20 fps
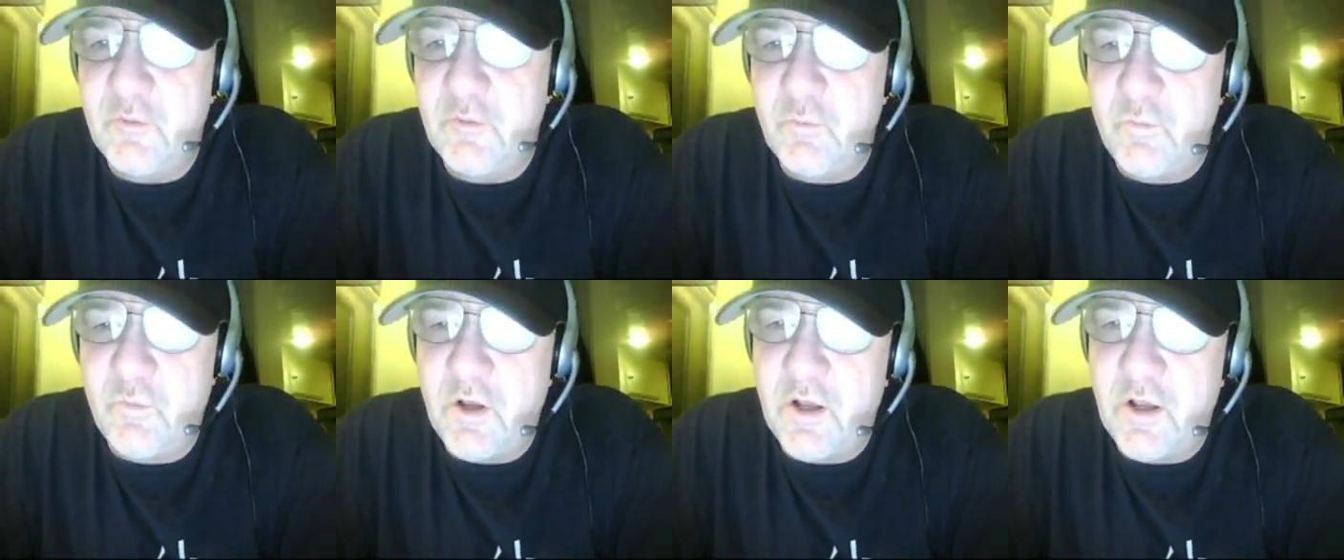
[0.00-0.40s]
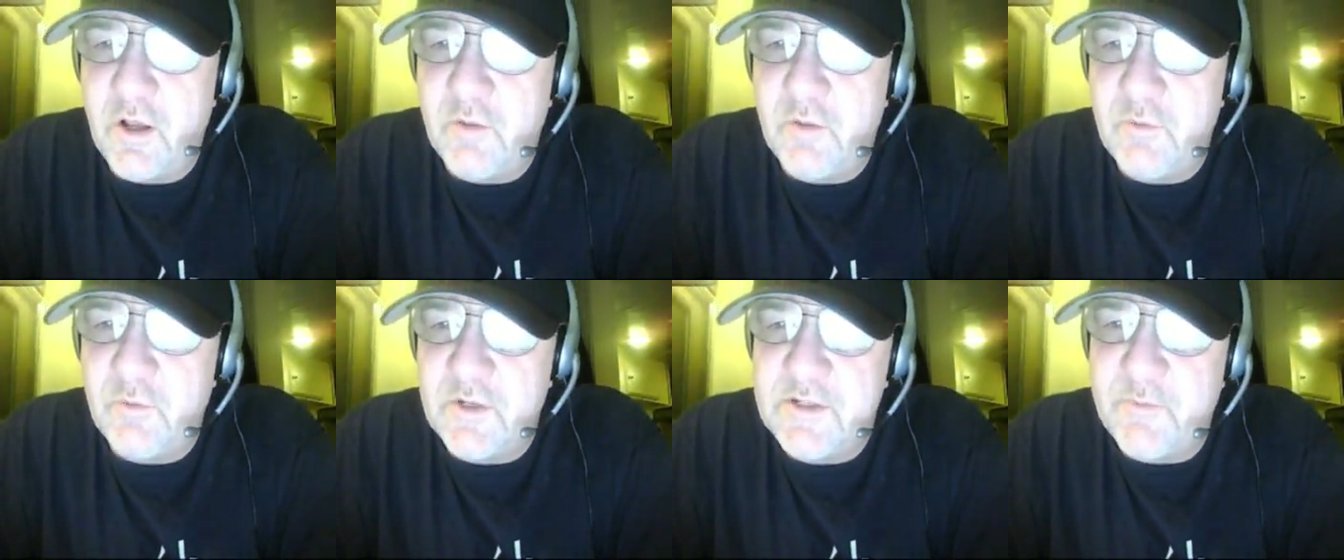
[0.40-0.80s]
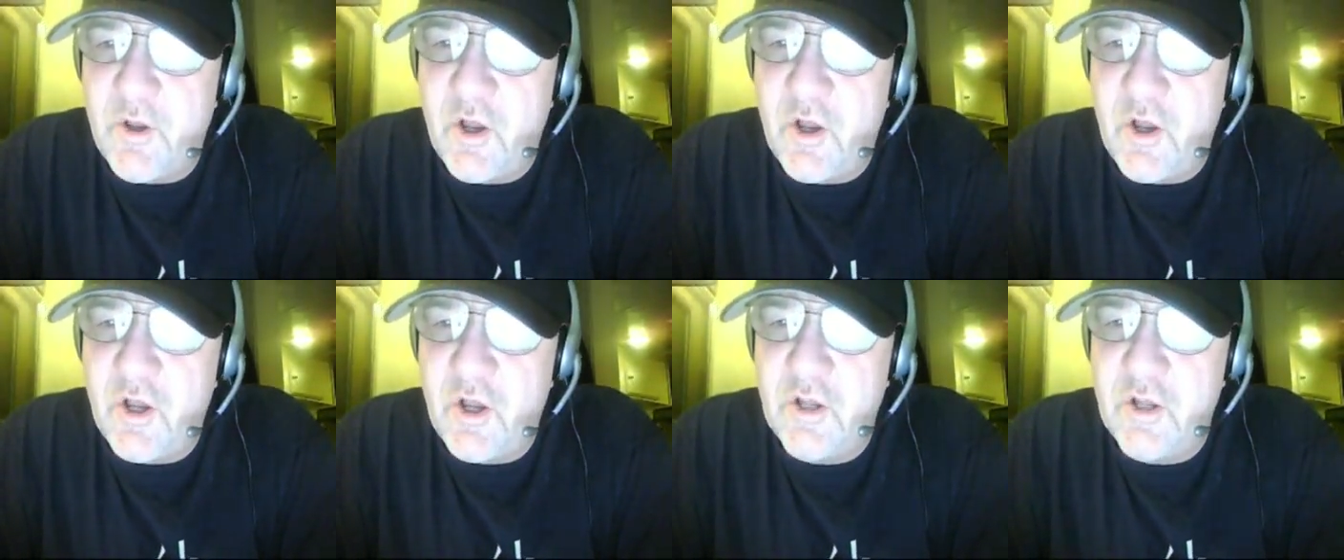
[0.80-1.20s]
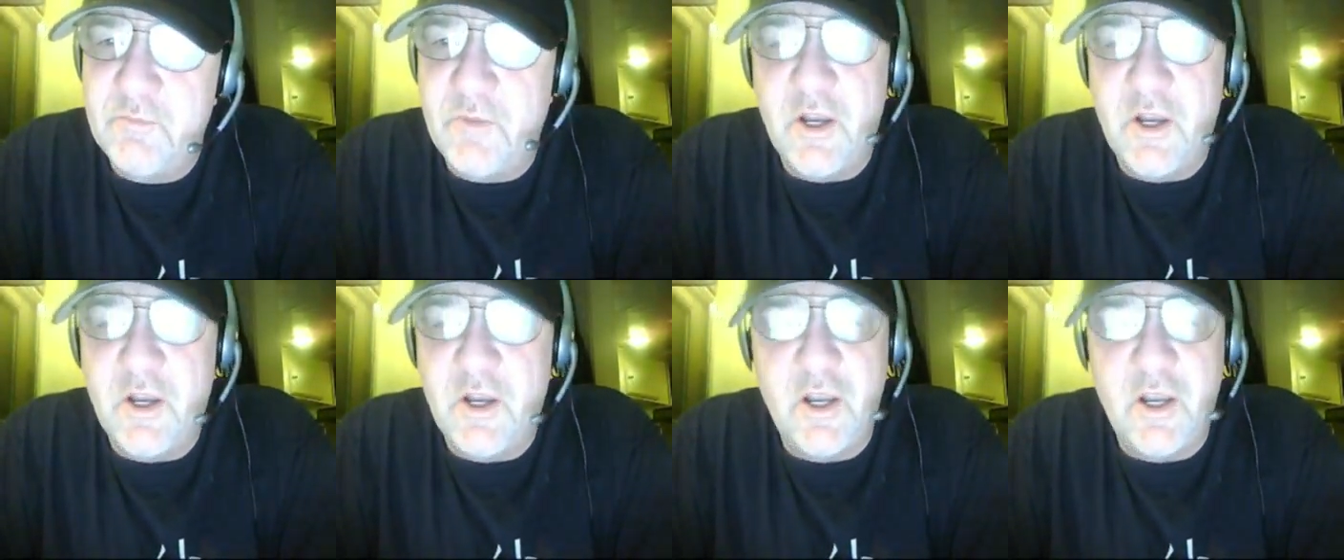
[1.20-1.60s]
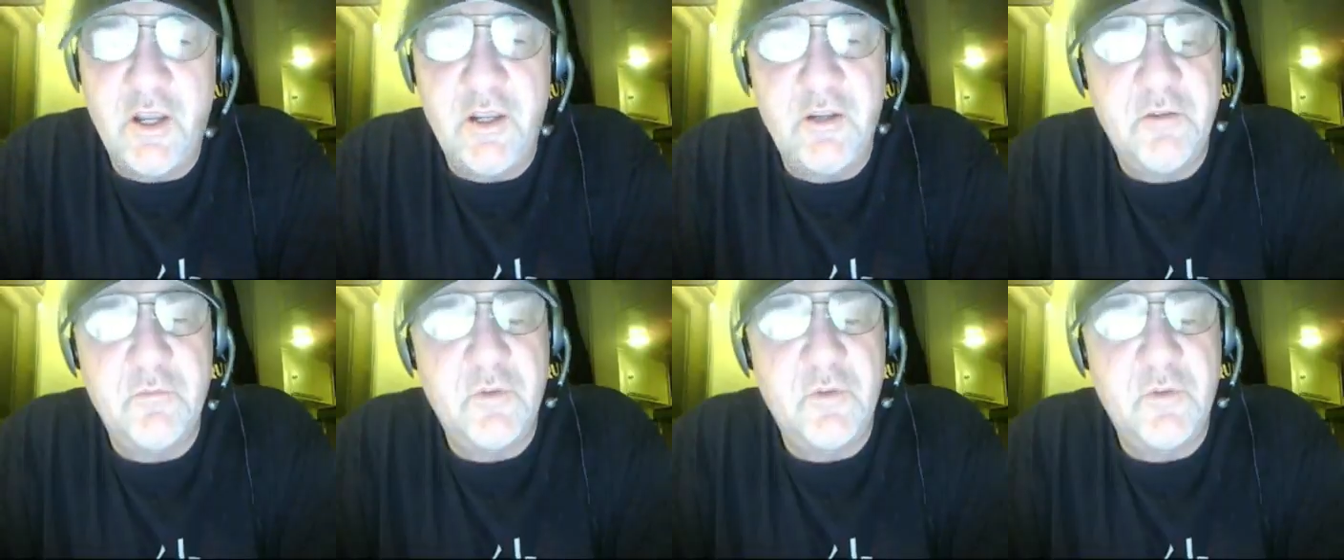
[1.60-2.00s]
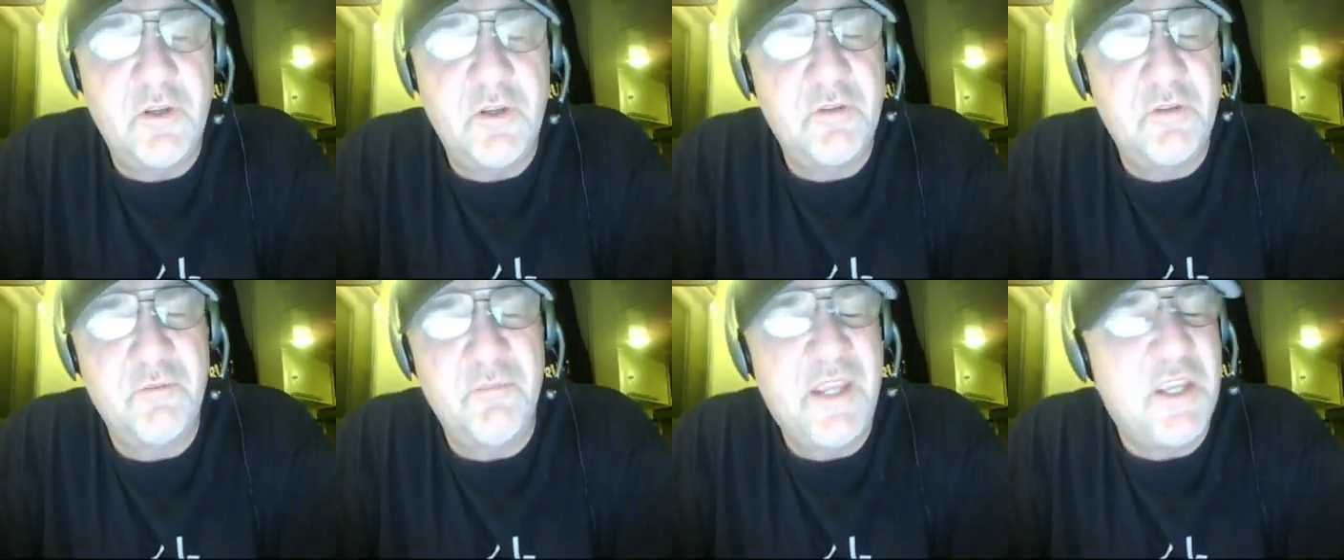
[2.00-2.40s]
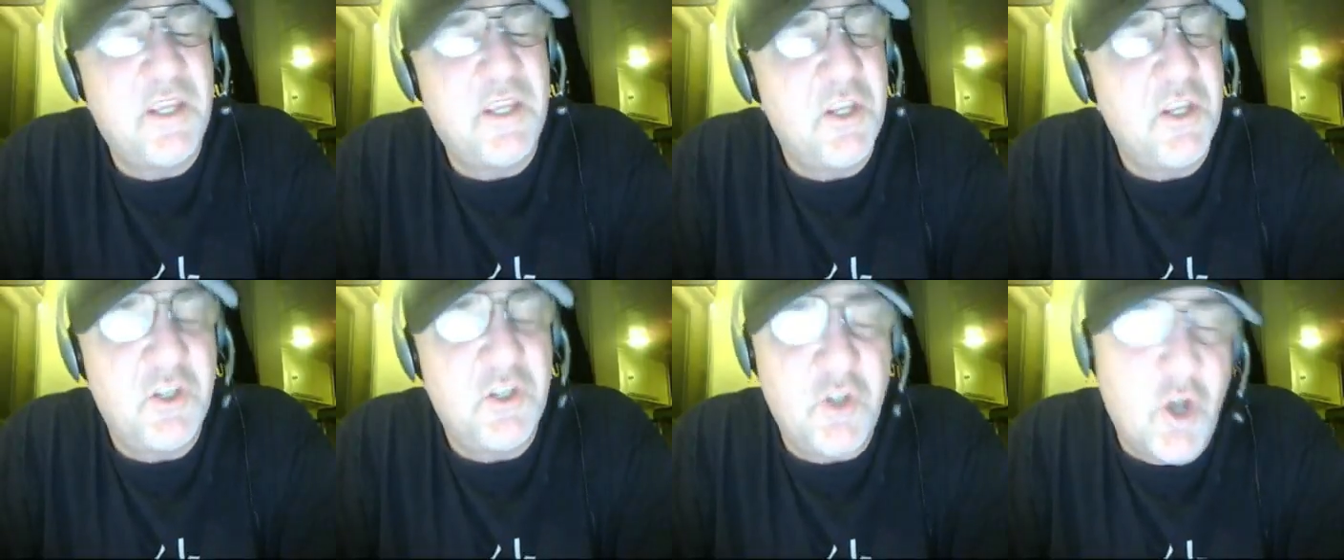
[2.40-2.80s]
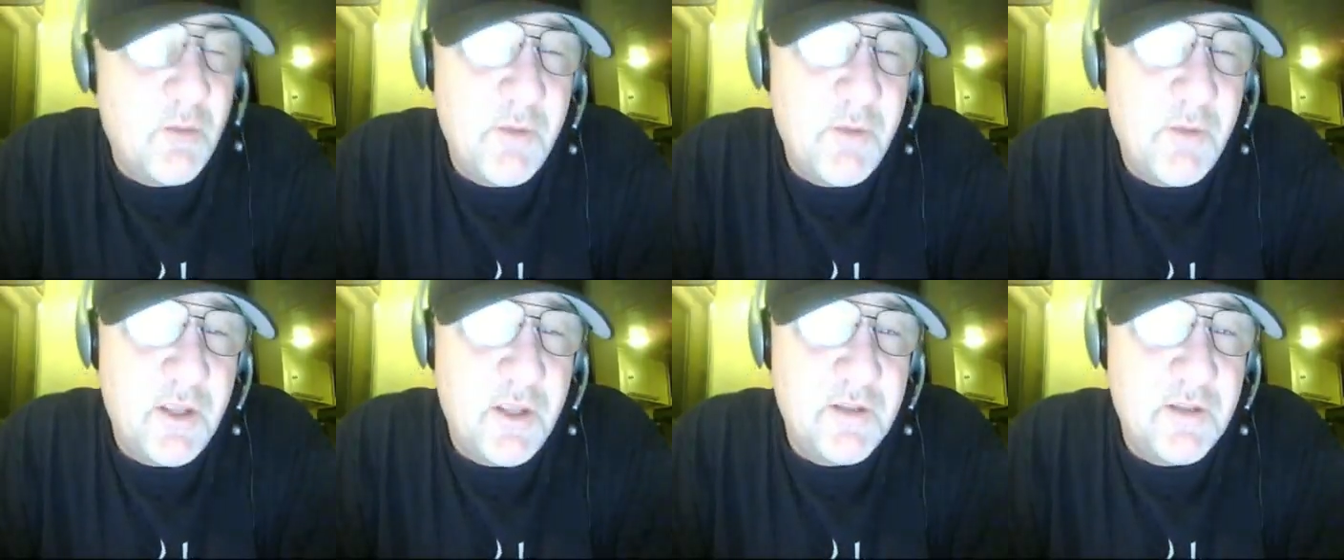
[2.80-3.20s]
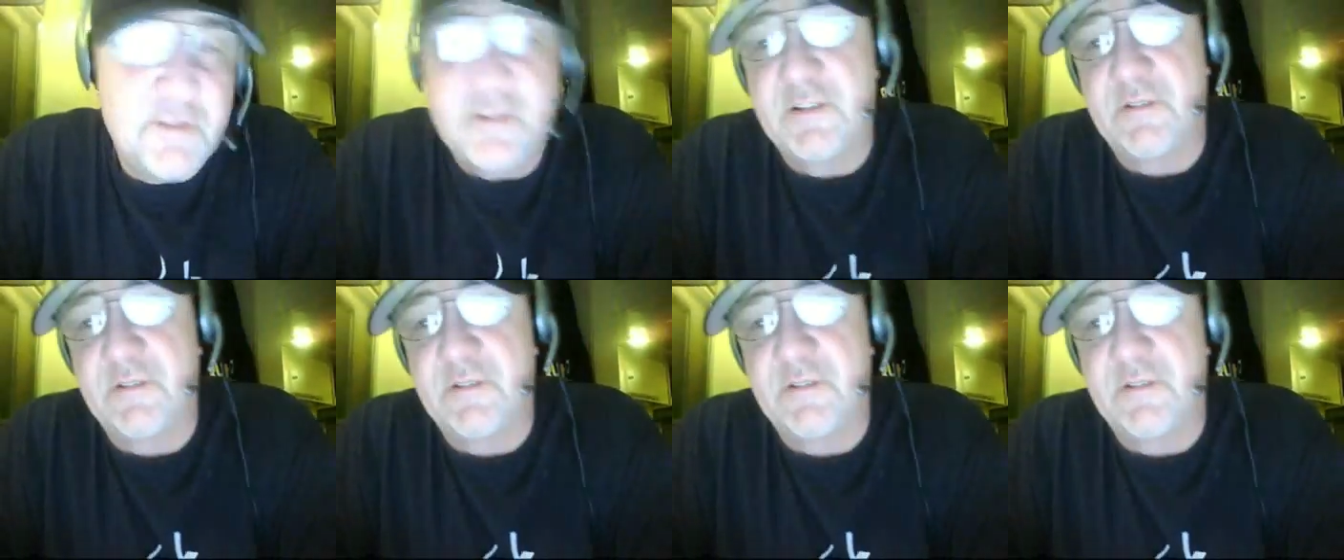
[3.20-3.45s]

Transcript: You can uh, respond by making